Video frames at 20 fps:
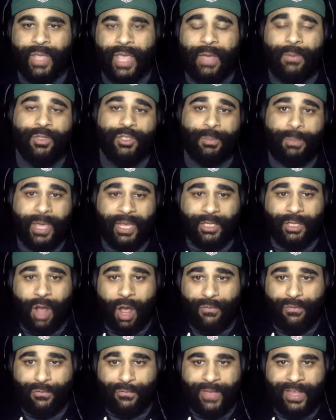It was picked
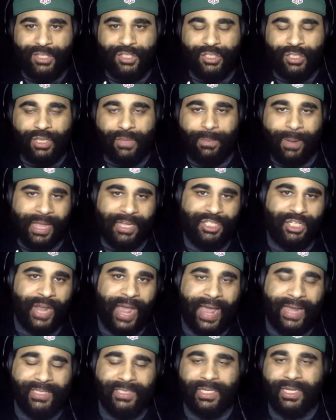off eventually by
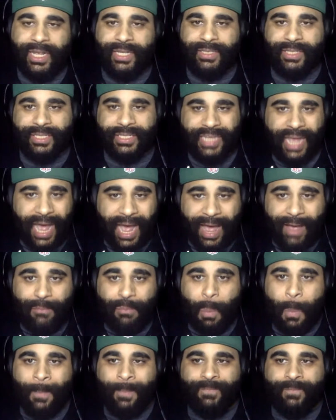Jackson at the
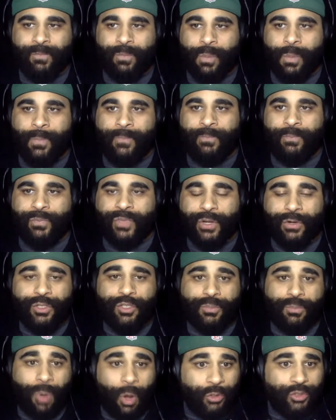top.
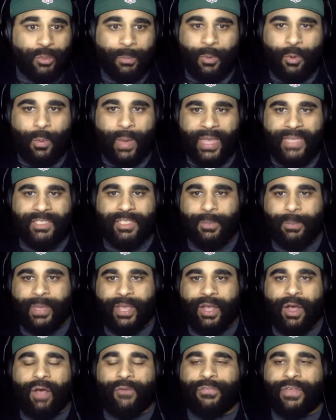There's multiple ways to
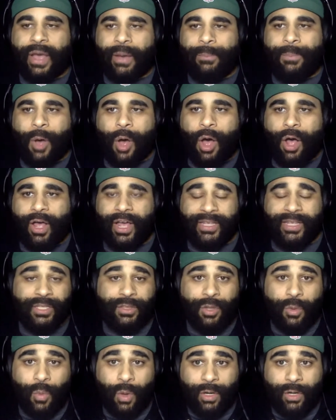pick off that ball. And
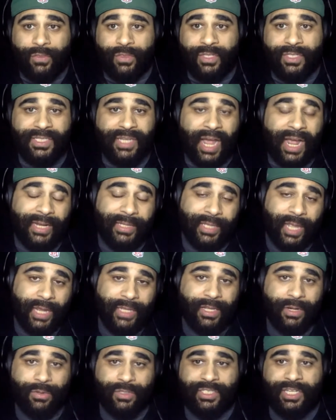then the one on the
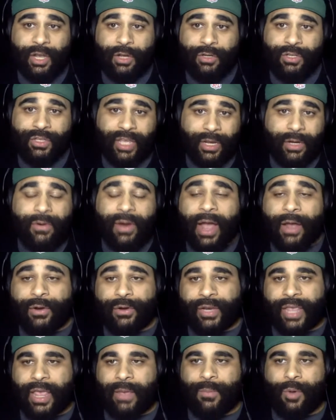sideline that I was telling you that
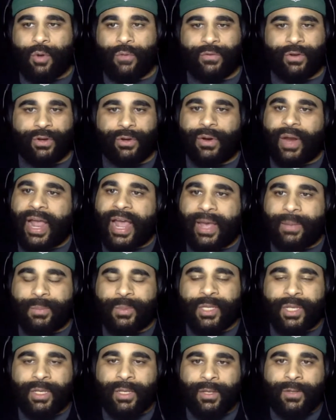Crowder came over and
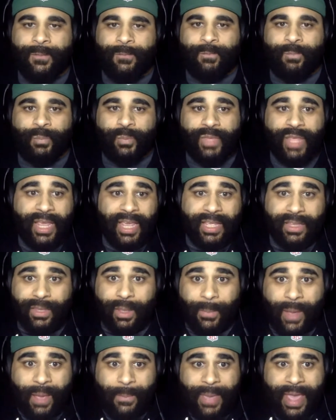grabbed,
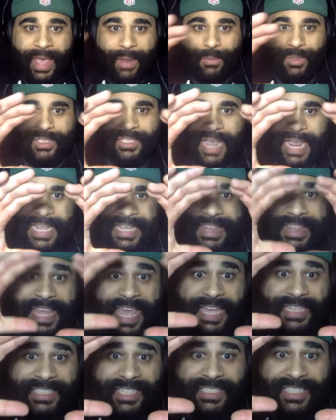my man was like
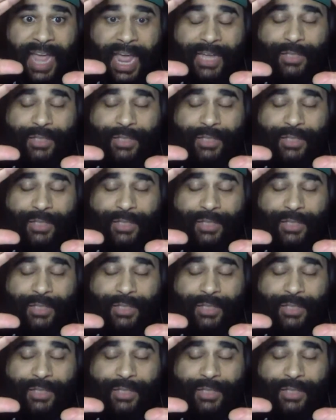this. His